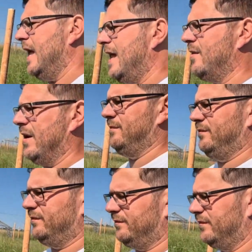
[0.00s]
Anyway,
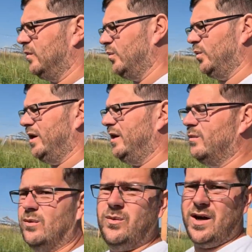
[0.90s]
we
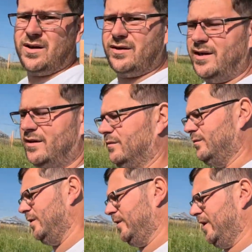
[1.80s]
will work on it,
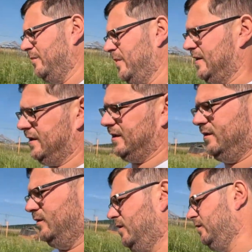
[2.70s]
we will get better,
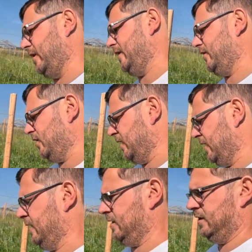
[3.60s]
we will get stronger,